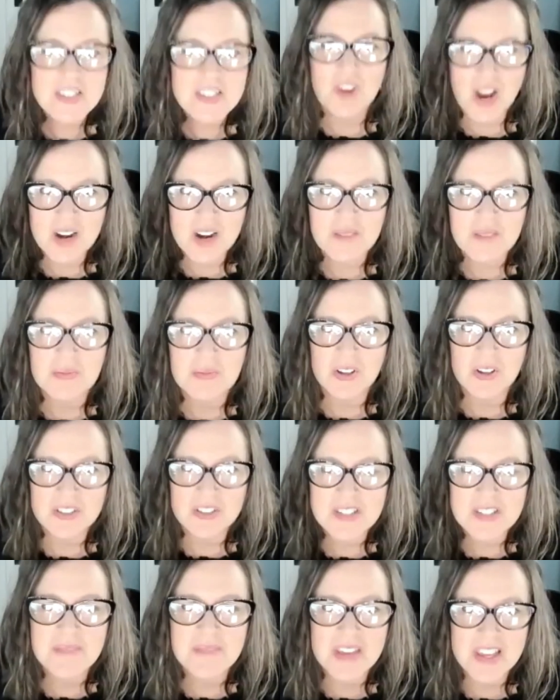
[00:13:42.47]
incredible
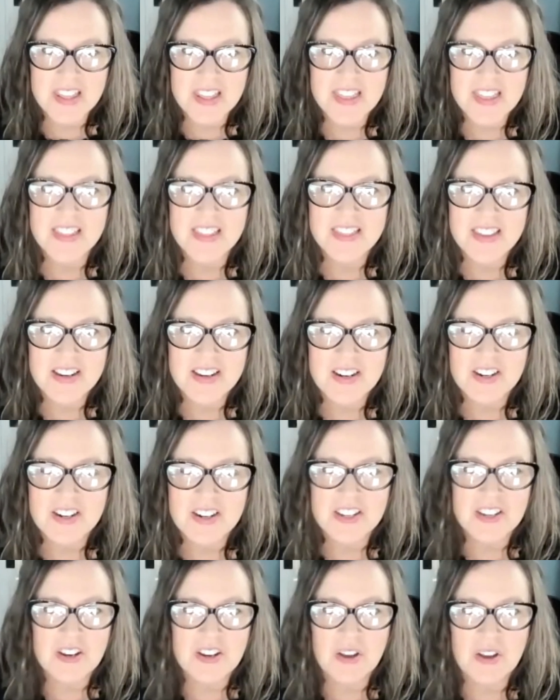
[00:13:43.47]
to me that there
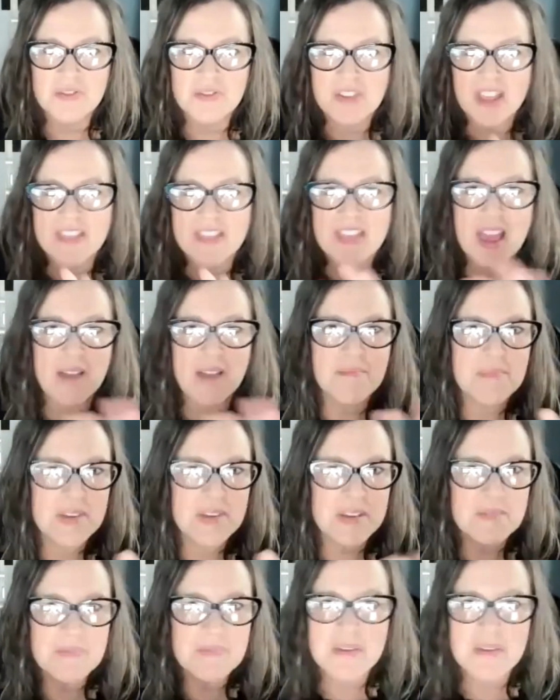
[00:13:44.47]
you know mm. that
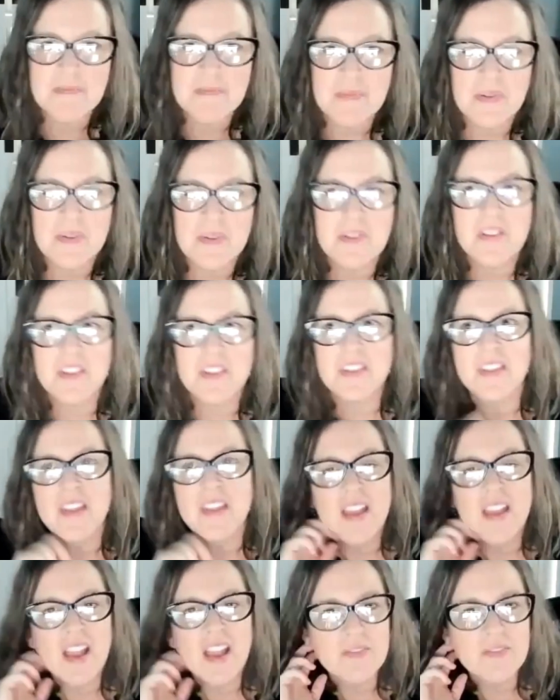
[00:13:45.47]
many people and
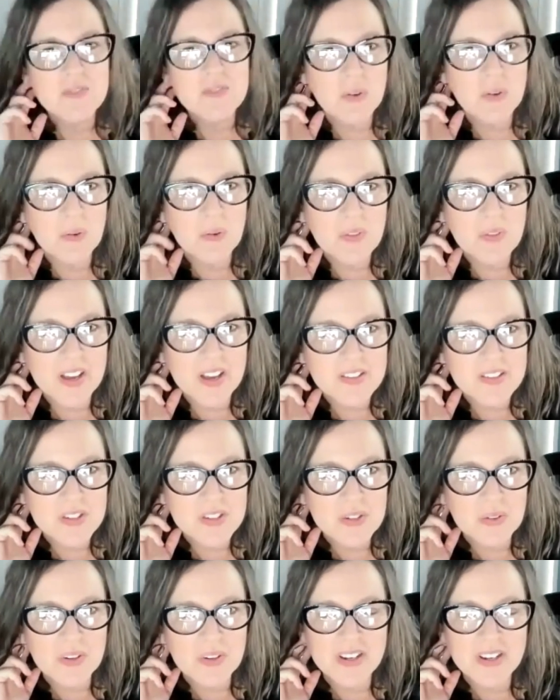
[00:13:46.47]
have told that
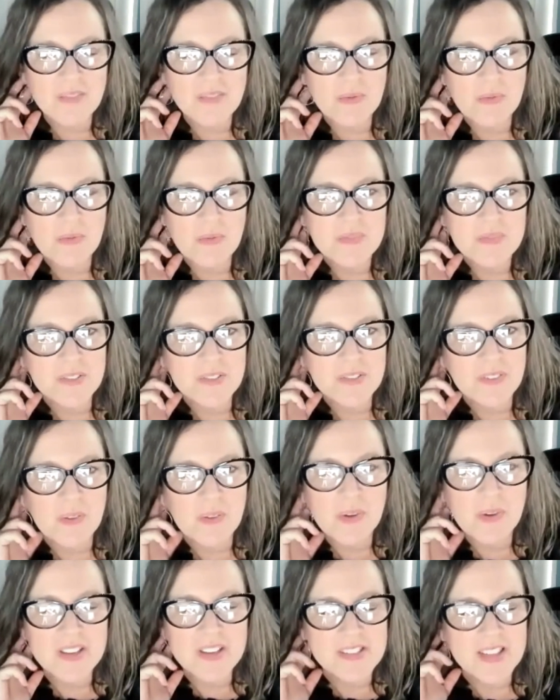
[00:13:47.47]
story in
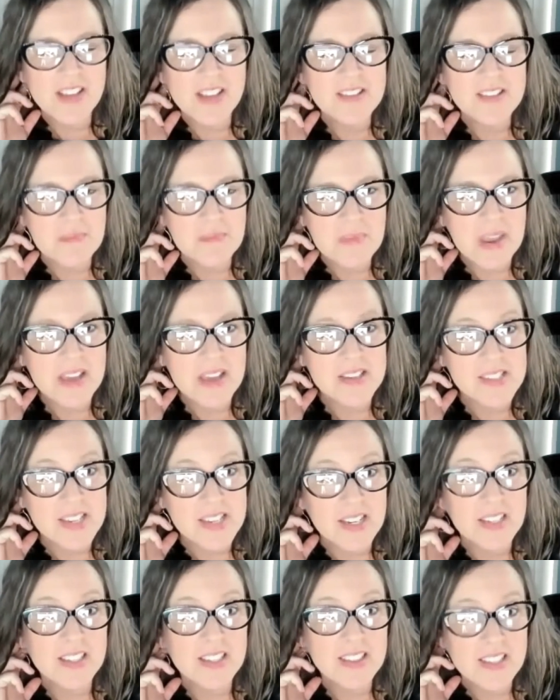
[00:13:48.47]
different ways that's
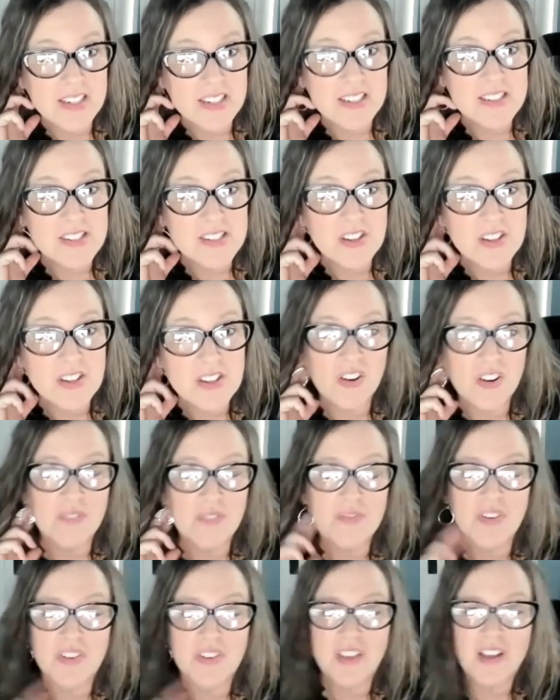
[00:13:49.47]
amazing that it's gone
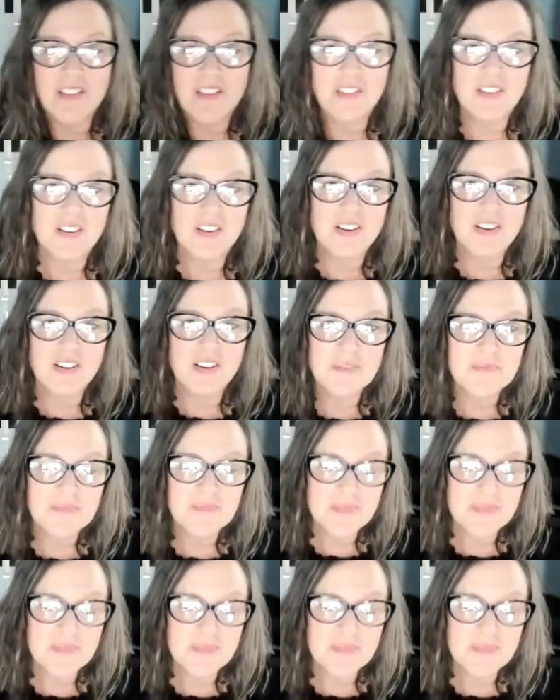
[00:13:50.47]
on for that long